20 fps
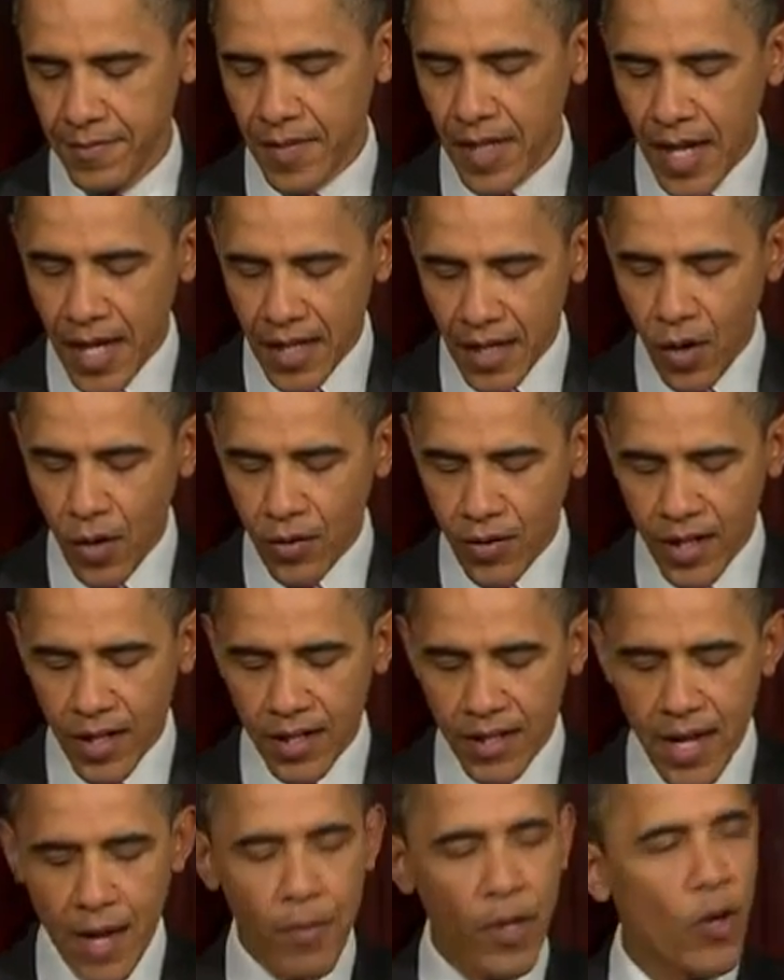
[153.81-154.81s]
And I know
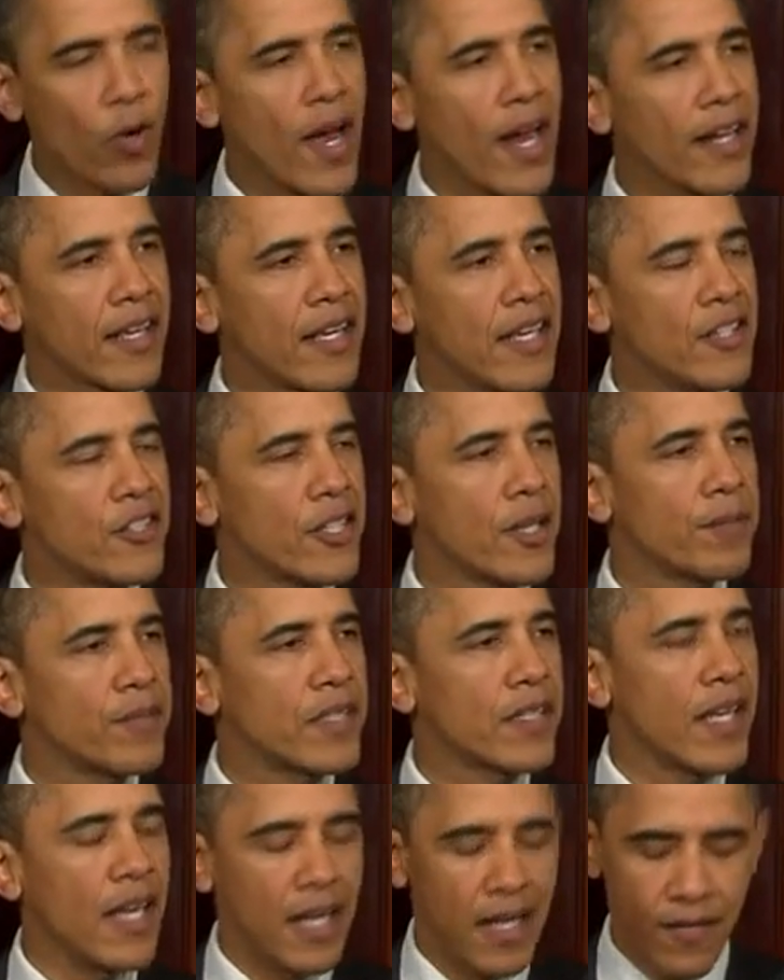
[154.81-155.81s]
that a democratic
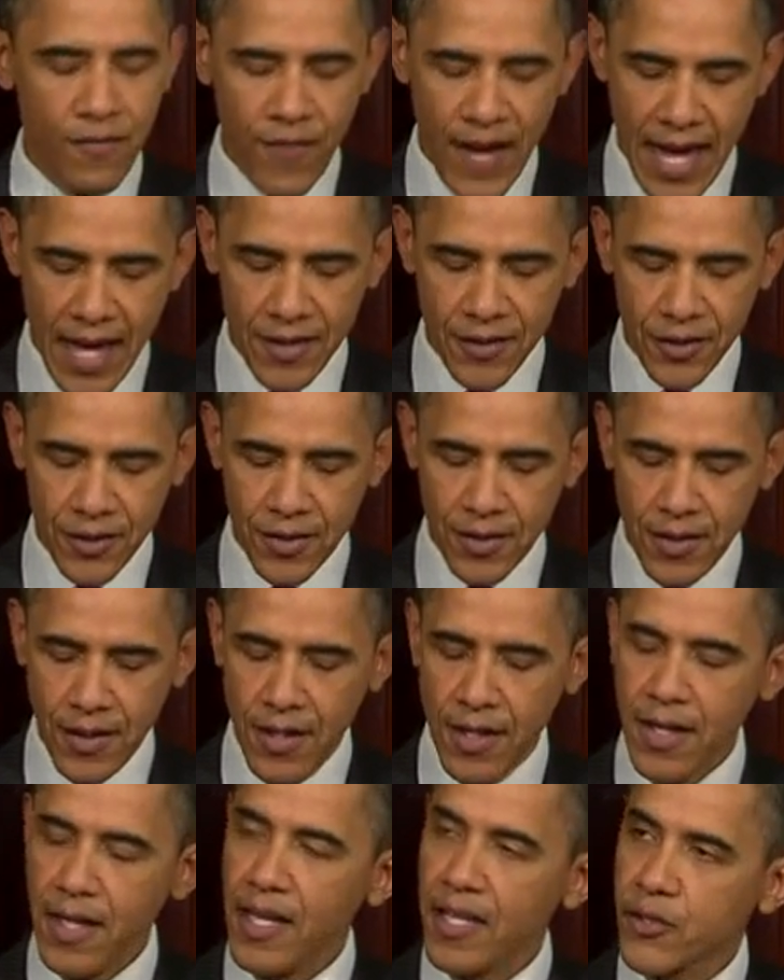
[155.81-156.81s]
Egypt can advance
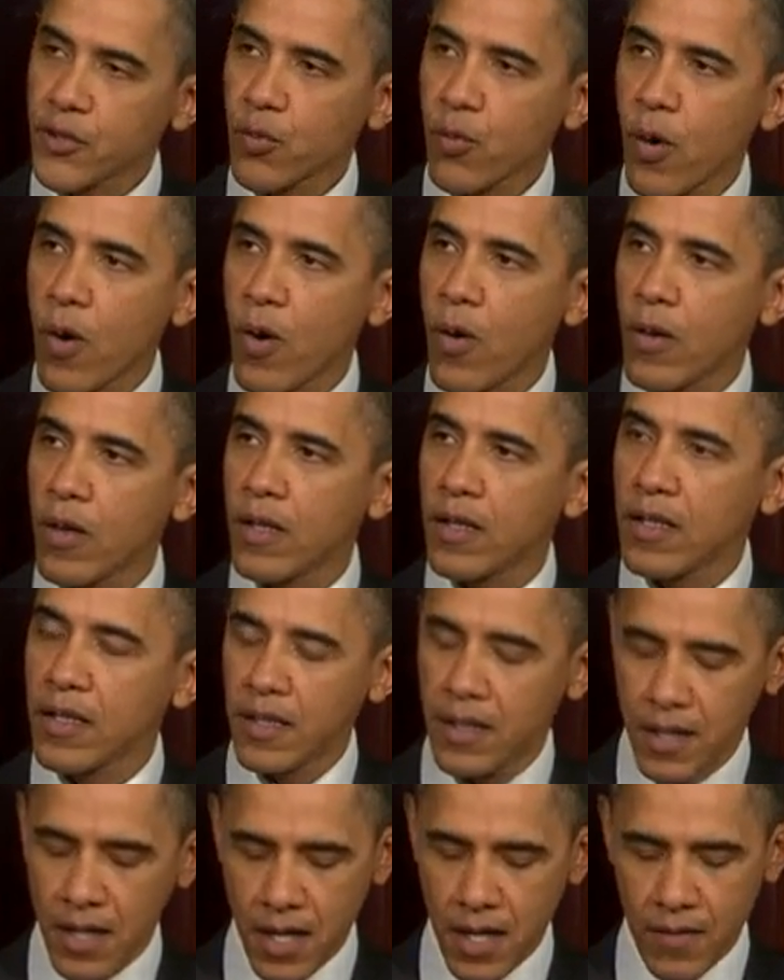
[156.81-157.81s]
its role
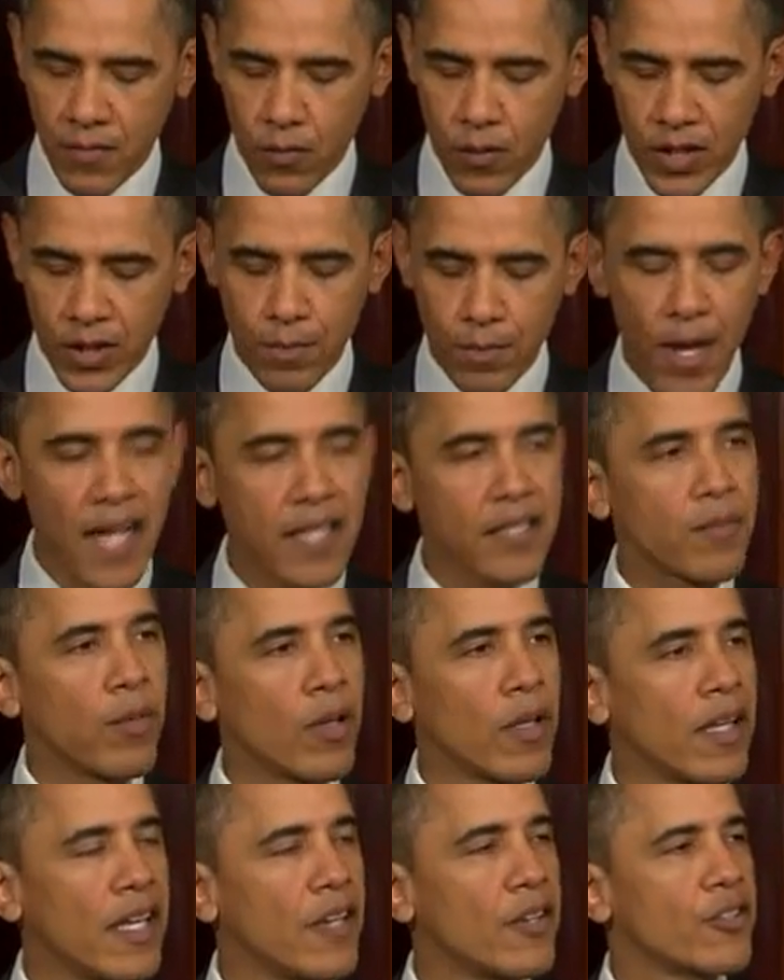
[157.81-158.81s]
of
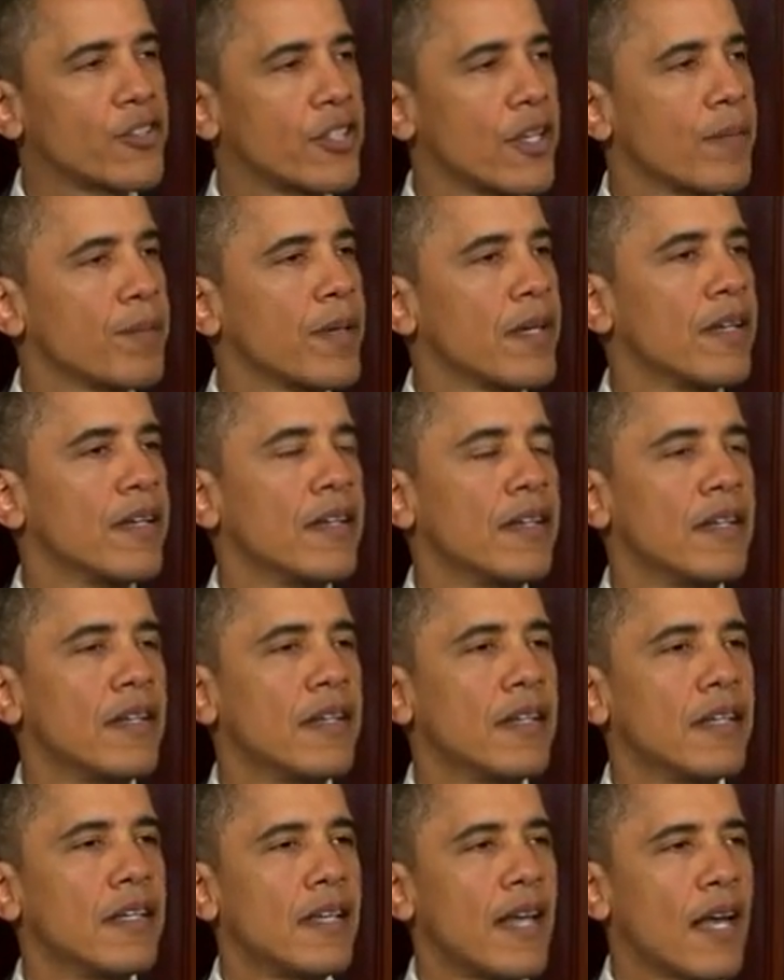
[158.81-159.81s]
responsible leadership
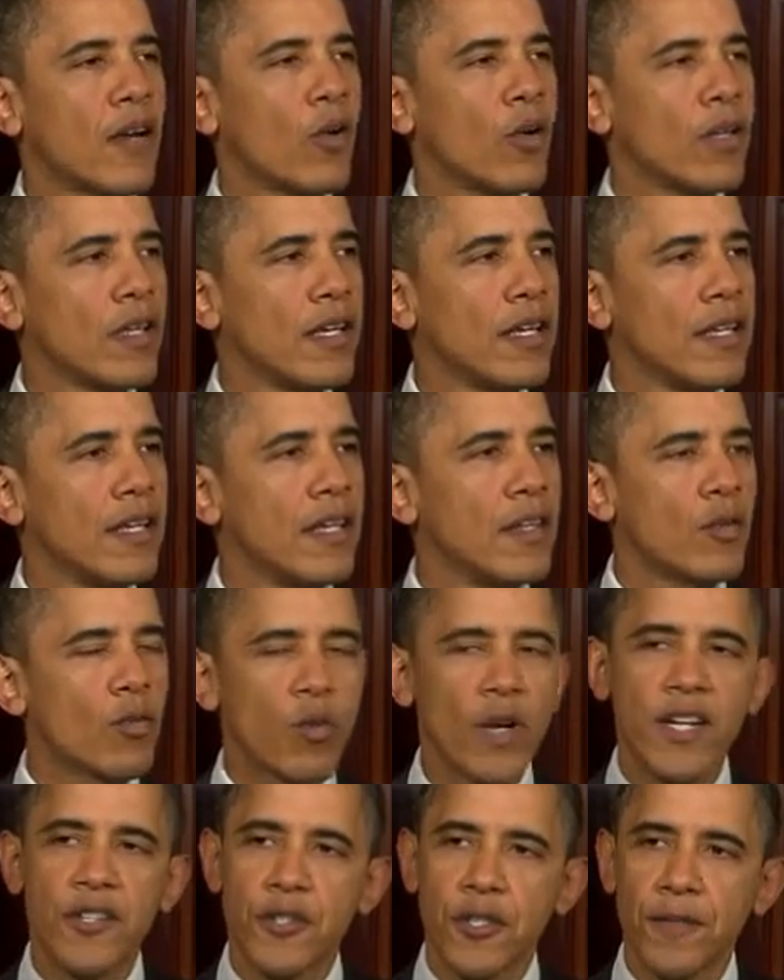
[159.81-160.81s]
not only in the
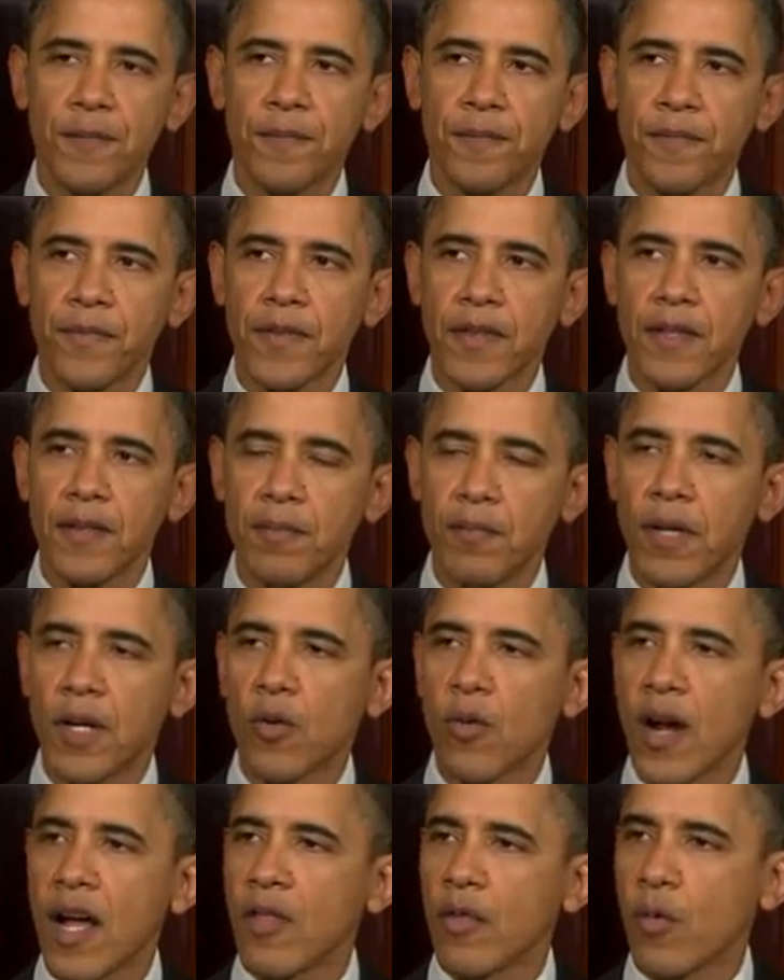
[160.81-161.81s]
region but
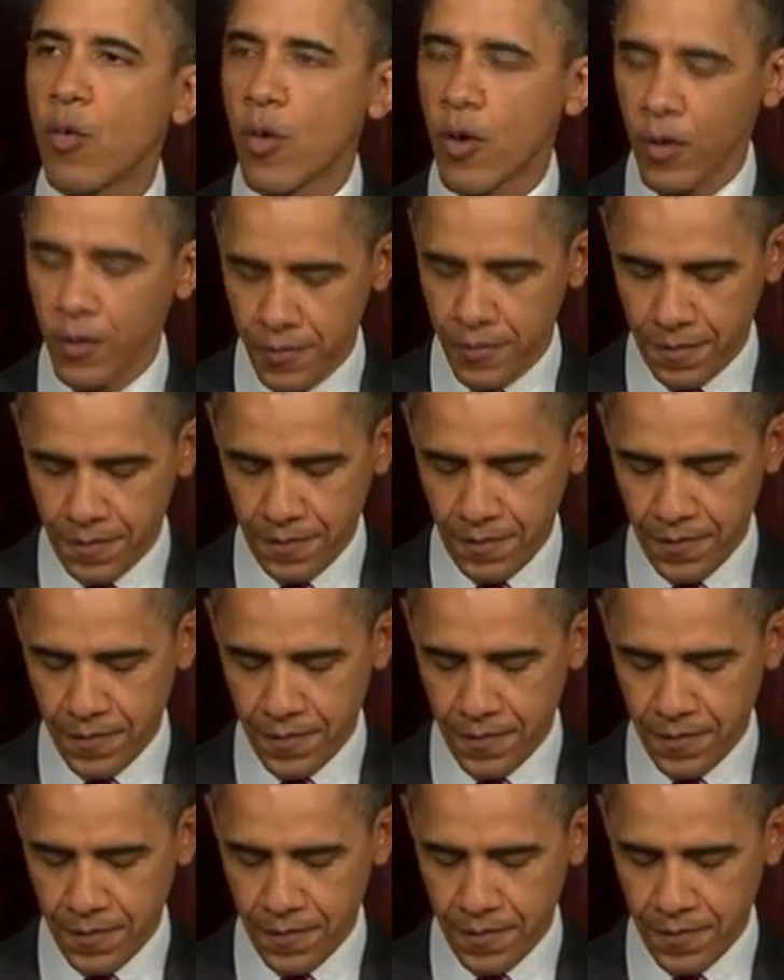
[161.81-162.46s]
around the world.